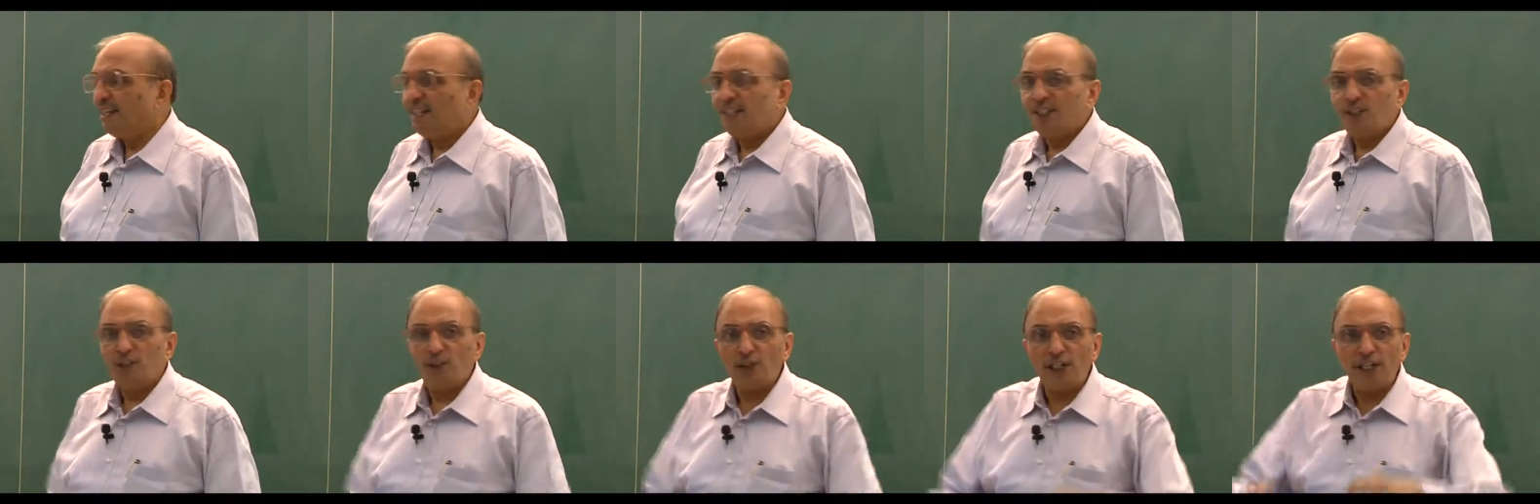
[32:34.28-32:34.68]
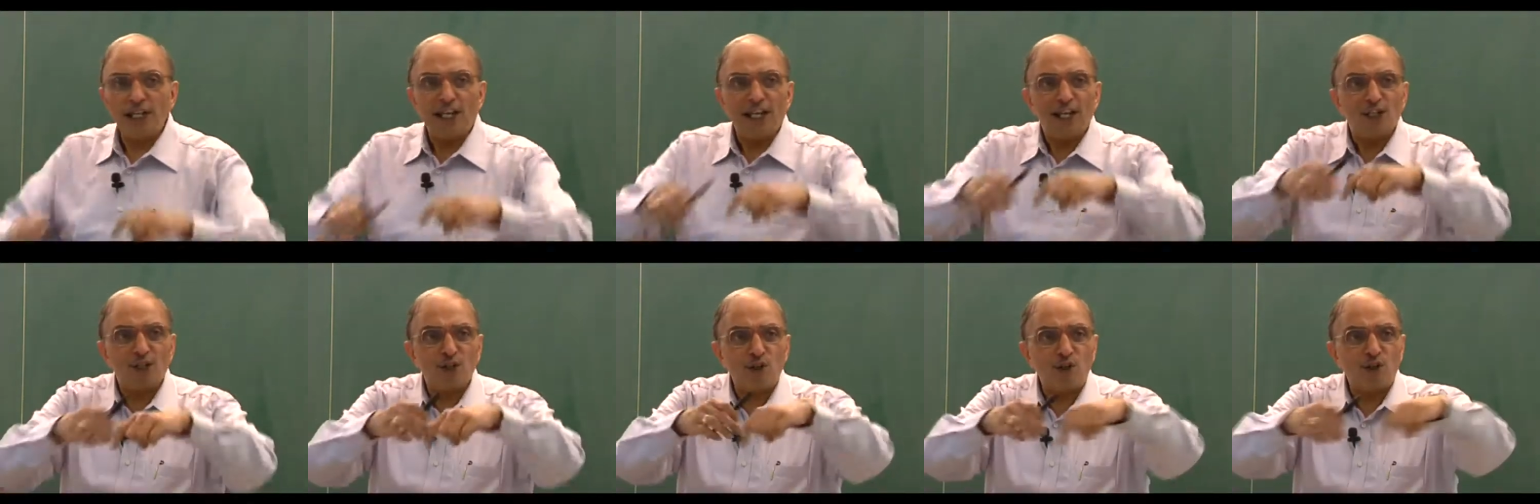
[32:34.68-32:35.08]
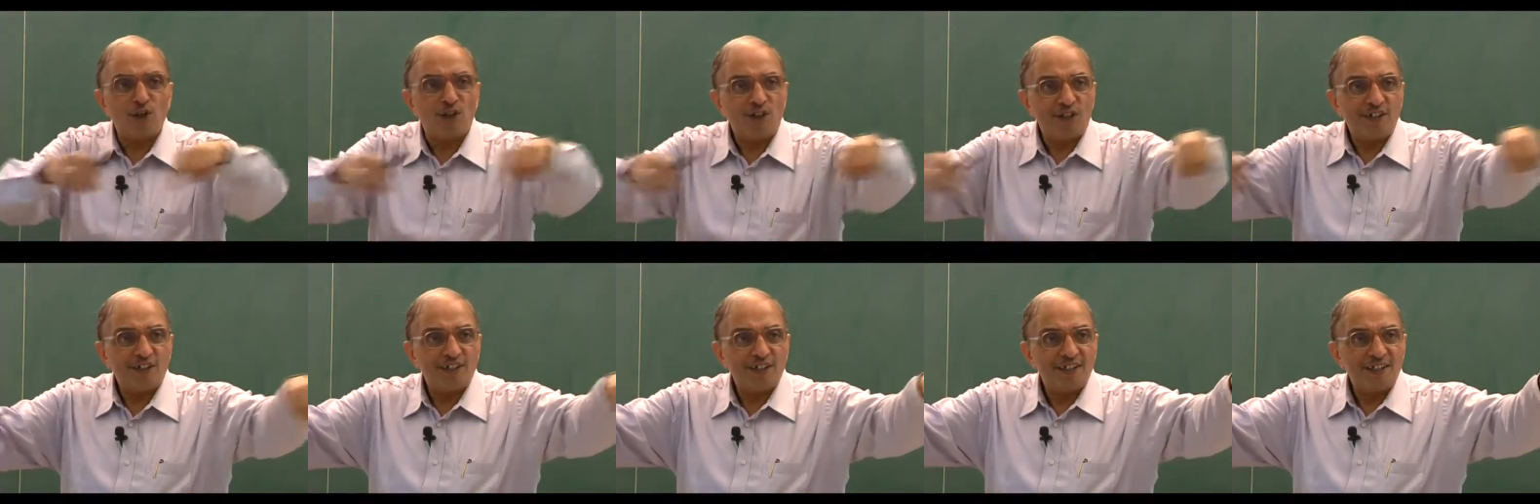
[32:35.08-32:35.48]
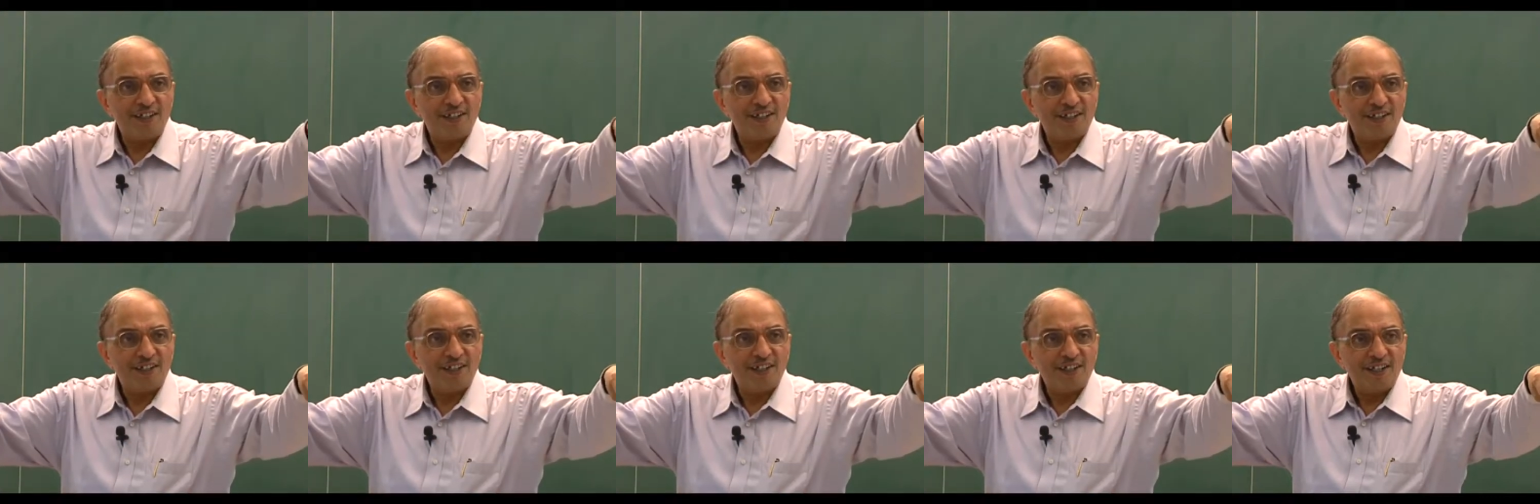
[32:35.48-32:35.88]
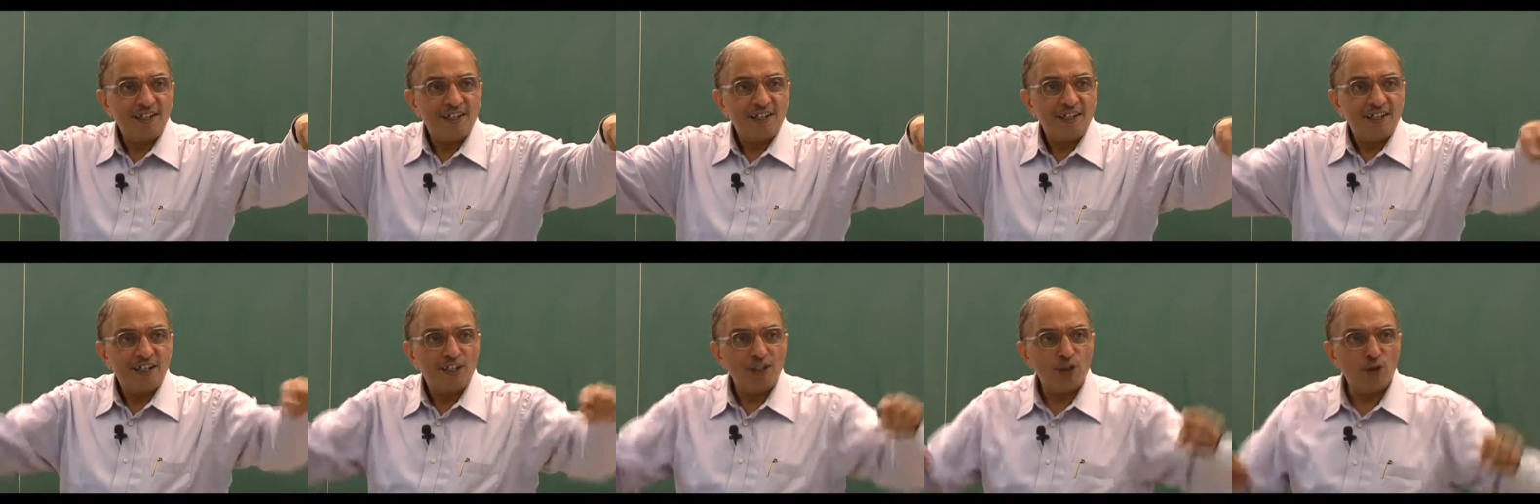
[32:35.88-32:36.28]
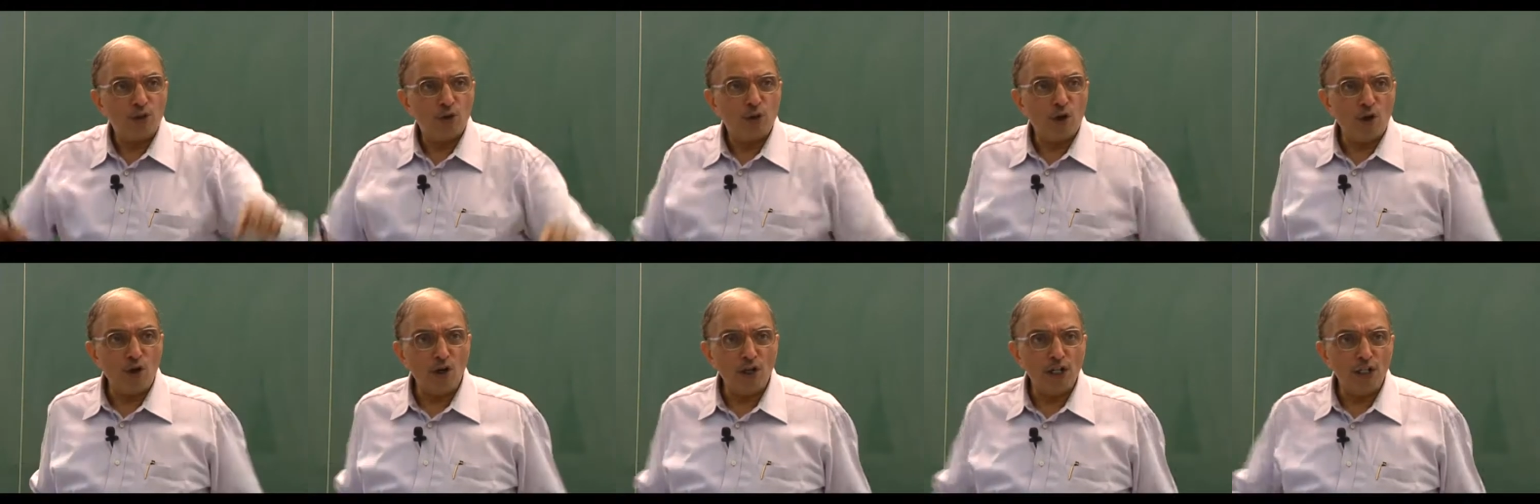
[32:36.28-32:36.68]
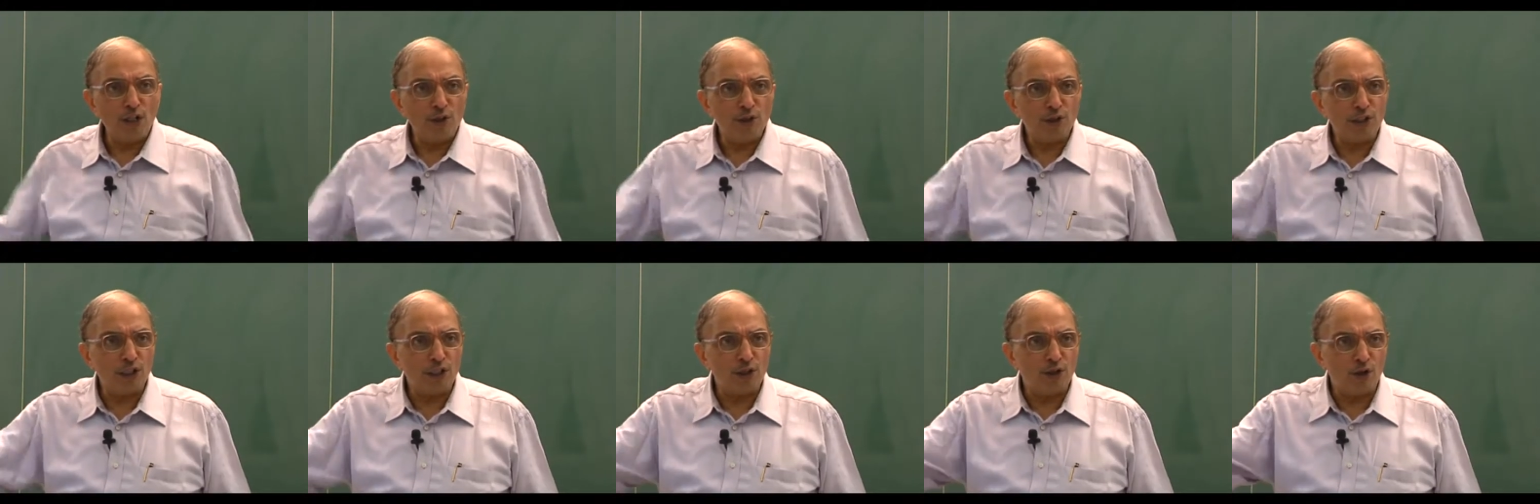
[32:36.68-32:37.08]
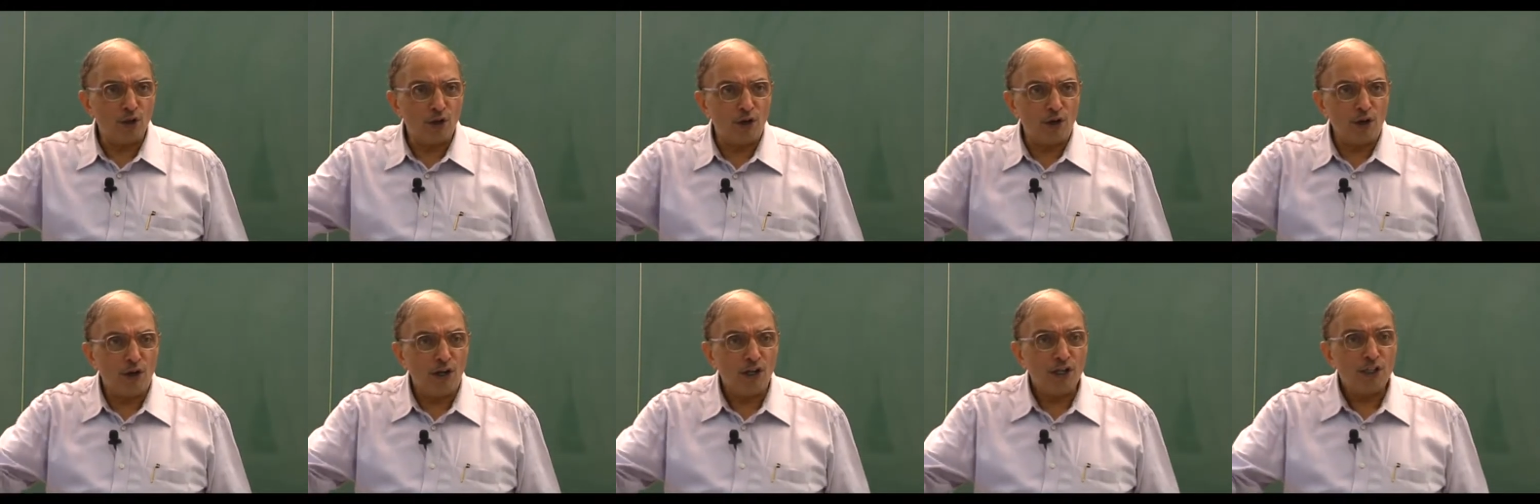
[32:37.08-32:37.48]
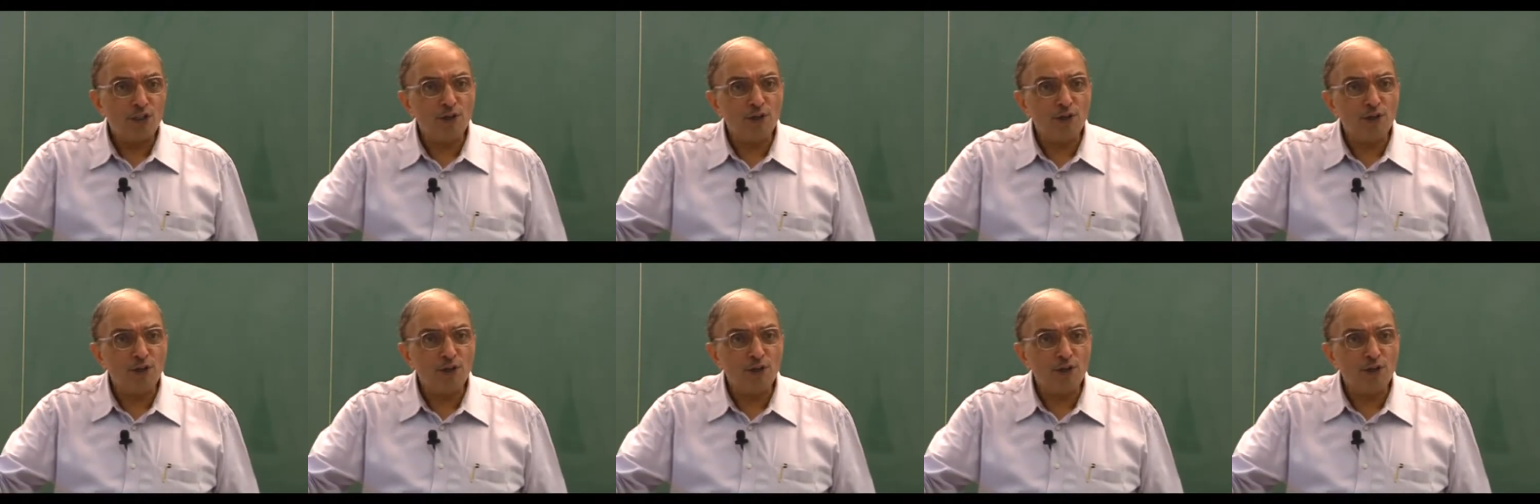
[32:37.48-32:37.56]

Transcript: You take a row, you go into the row,